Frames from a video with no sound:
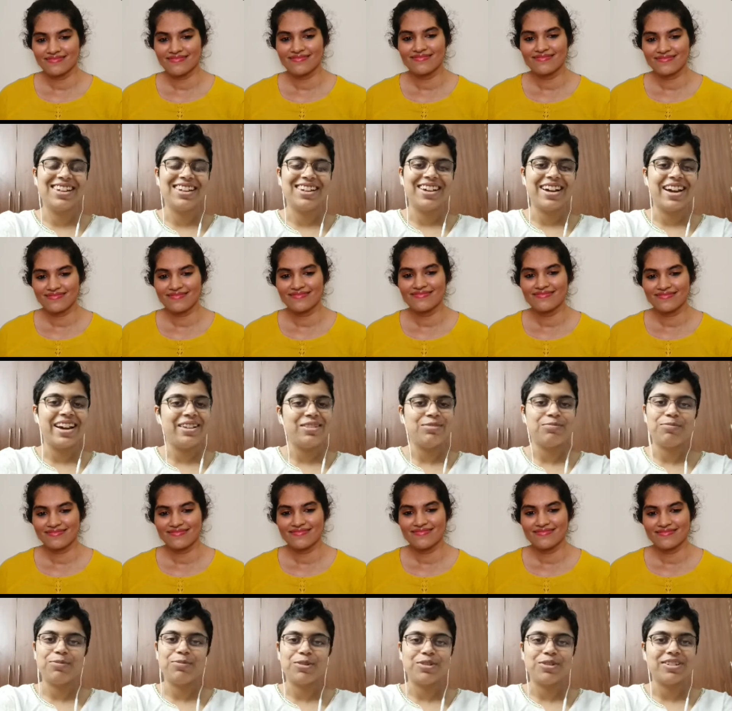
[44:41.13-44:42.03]
Speaker 1: I
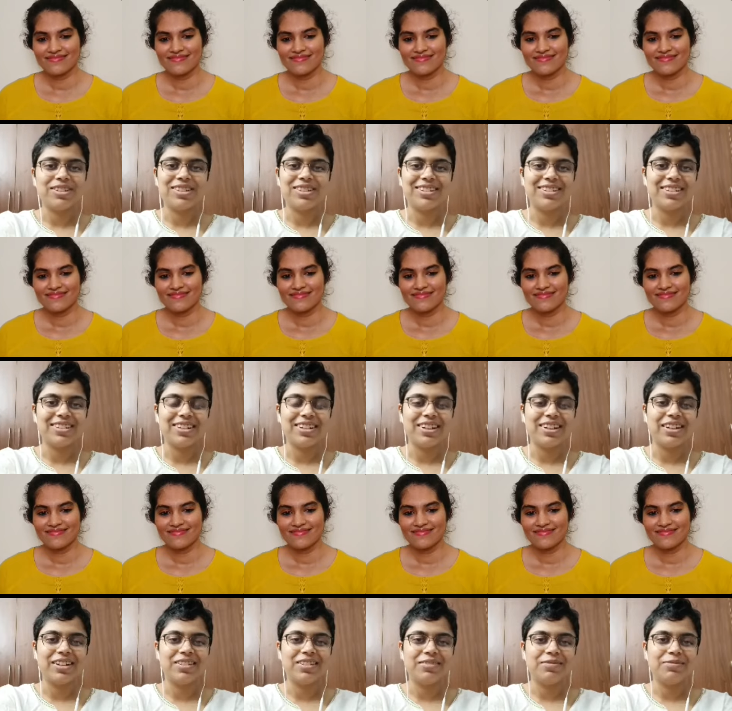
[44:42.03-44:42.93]
would
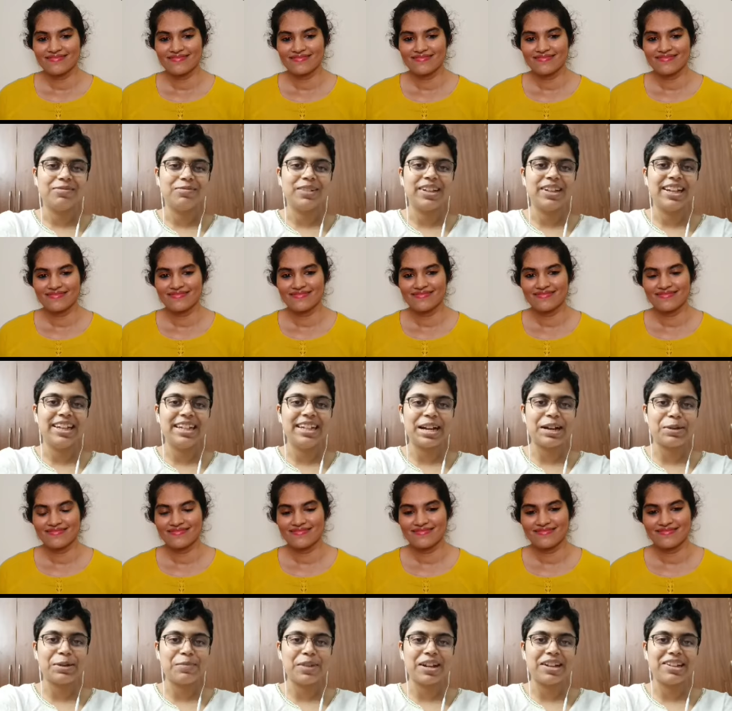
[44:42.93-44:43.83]
uh, really
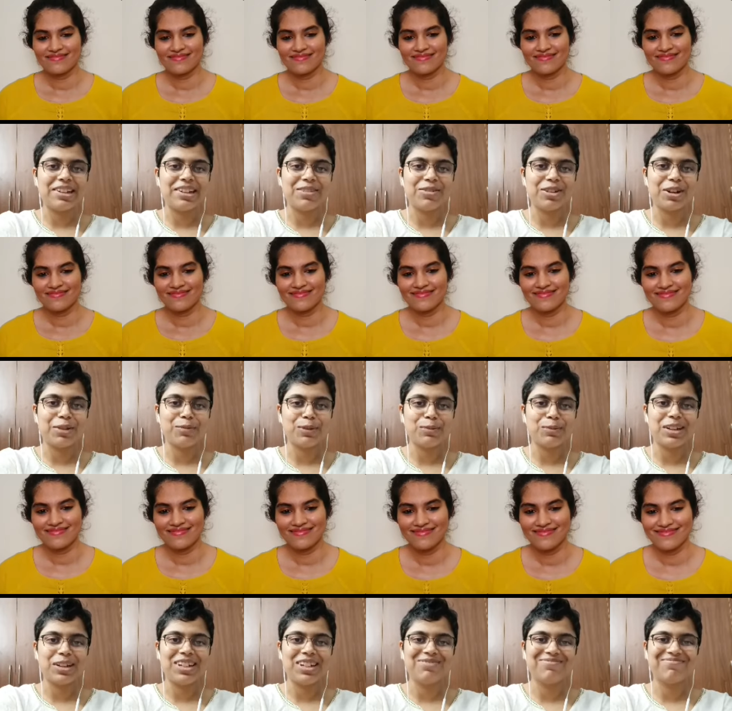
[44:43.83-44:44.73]
recommend it for
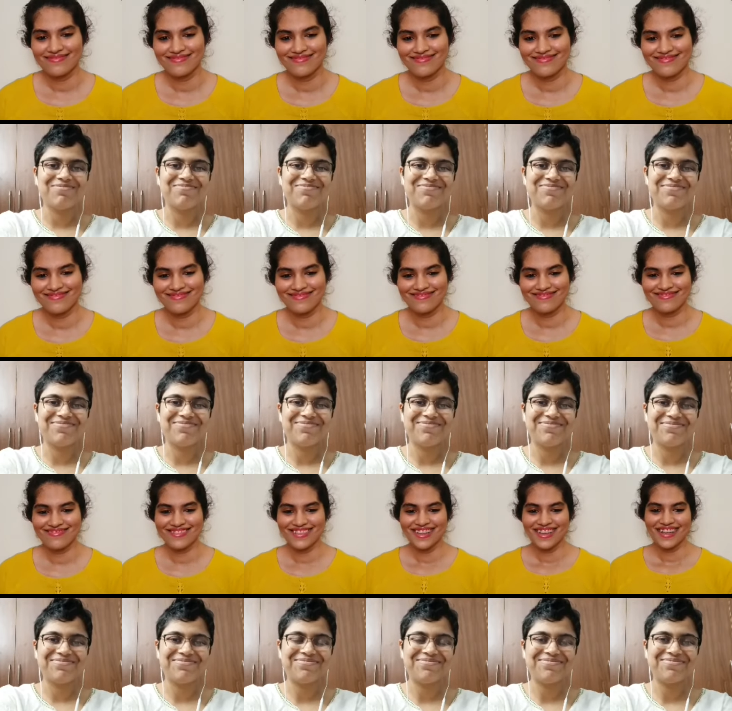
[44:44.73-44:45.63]
everybody.
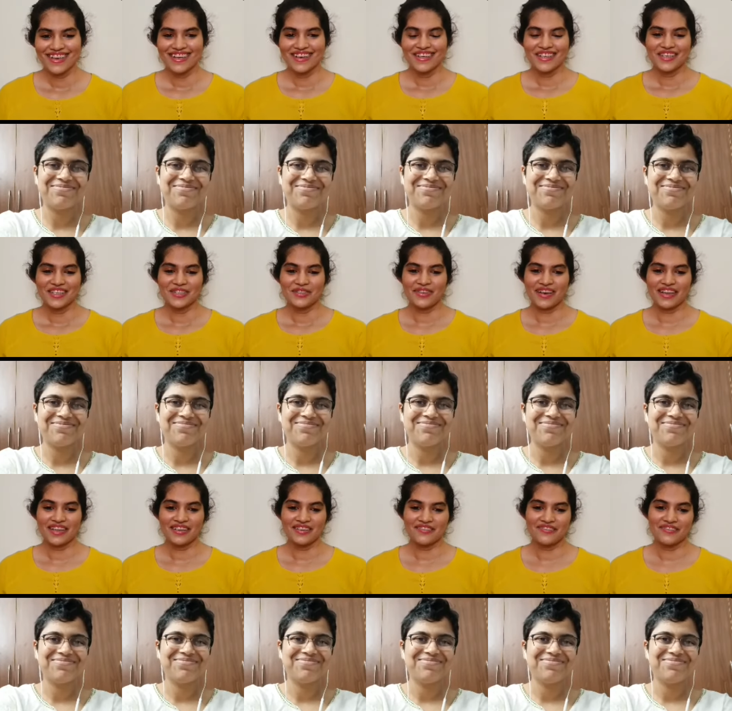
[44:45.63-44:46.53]

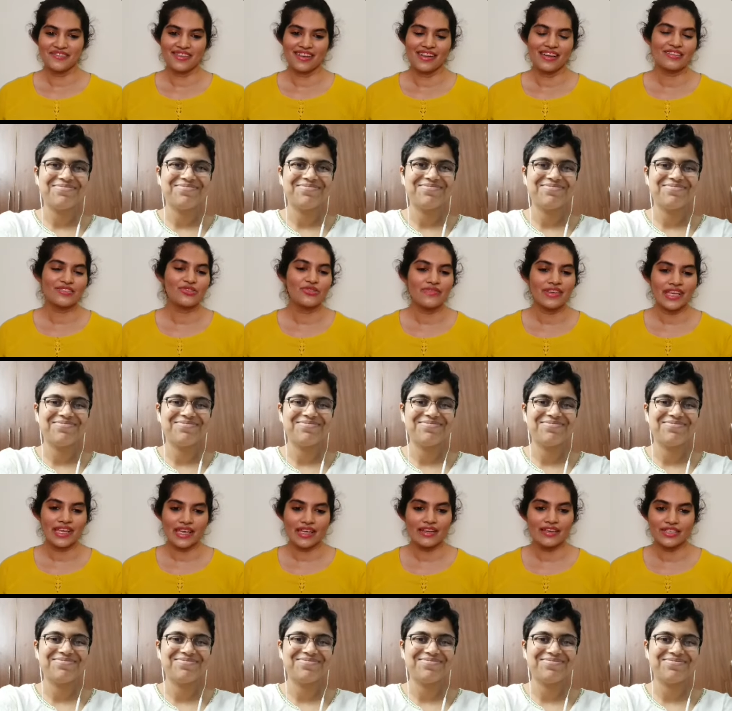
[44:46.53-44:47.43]
Speaker 2: Wonderful. So
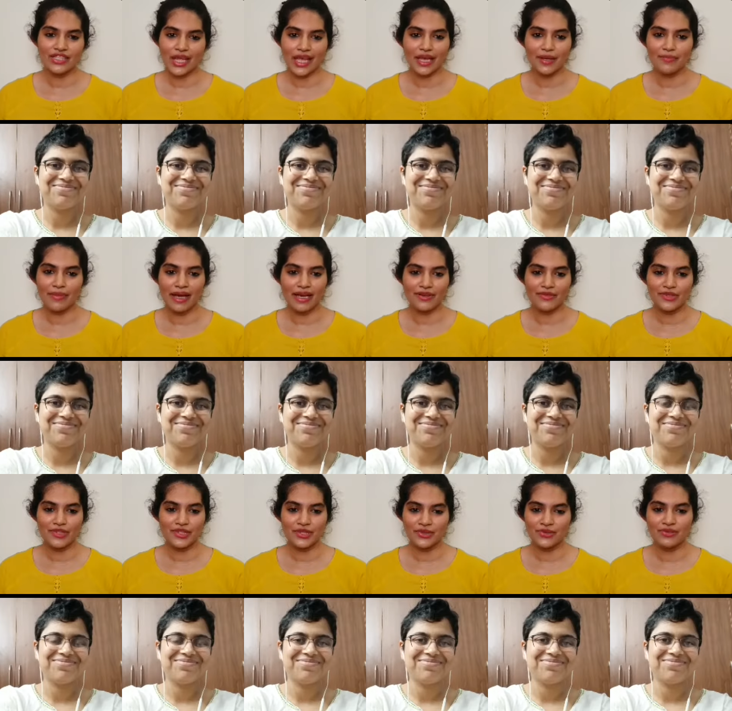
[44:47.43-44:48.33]
we can check
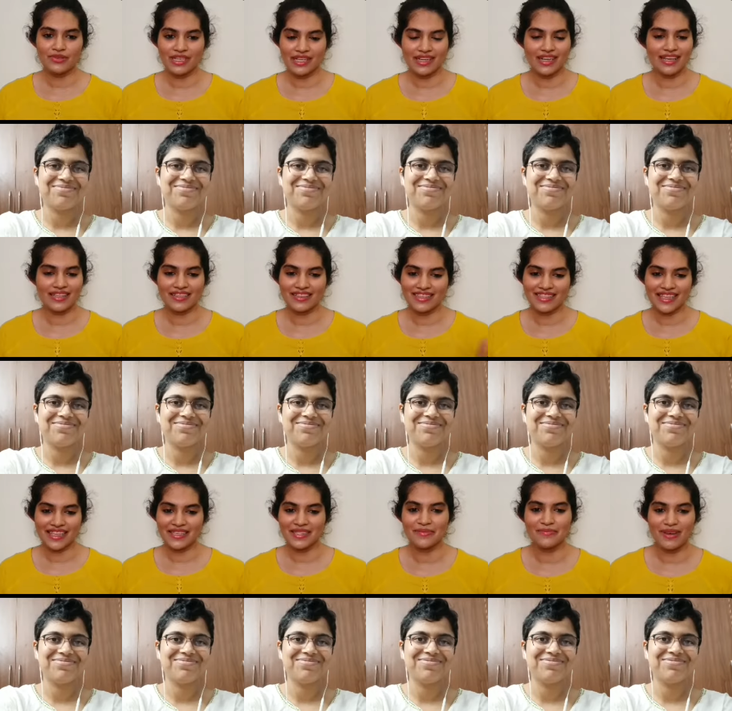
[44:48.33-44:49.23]
back with you in another
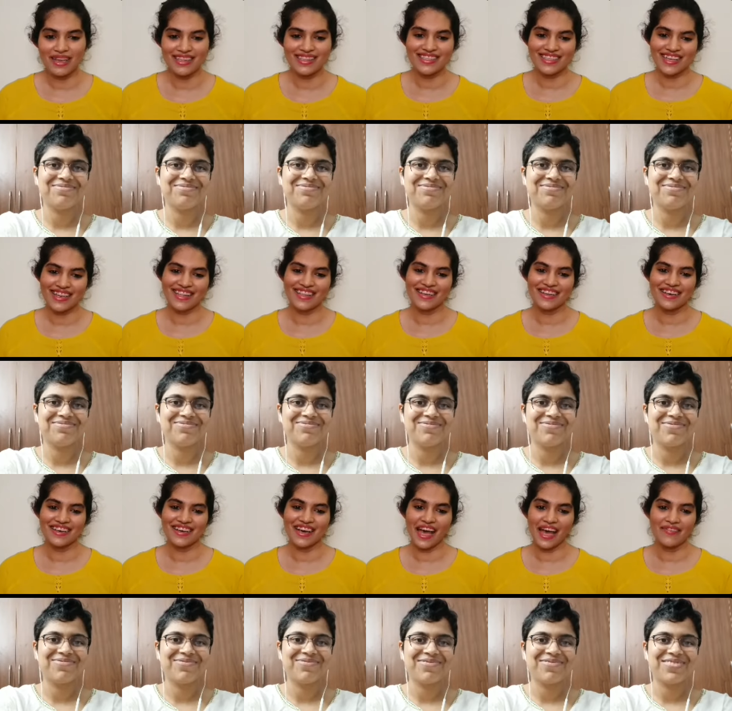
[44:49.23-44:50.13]
six months
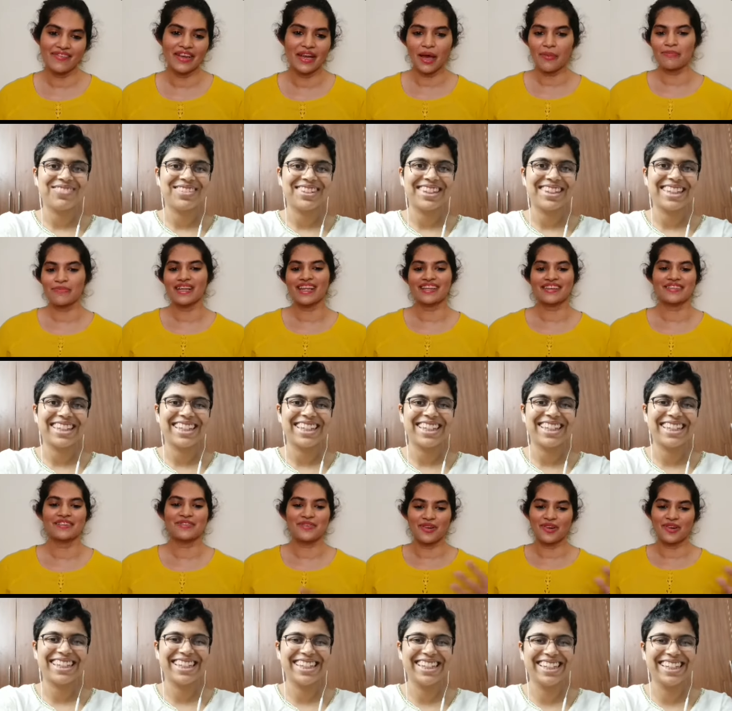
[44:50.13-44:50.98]
and uh, have an updated